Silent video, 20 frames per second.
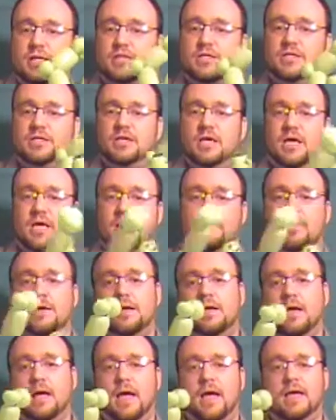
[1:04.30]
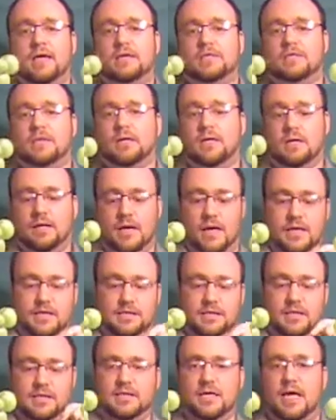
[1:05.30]
the same as
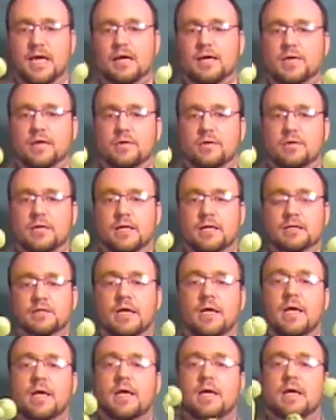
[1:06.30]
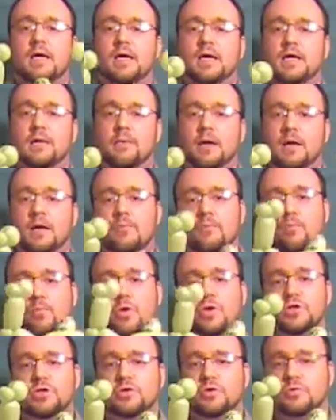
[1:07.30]
this head here does. Anyway,
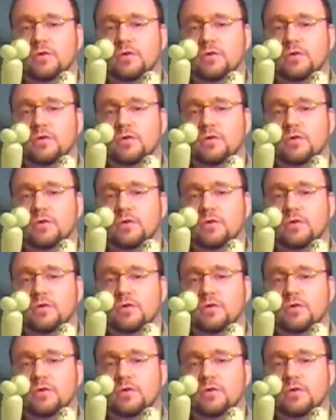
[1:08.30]
what you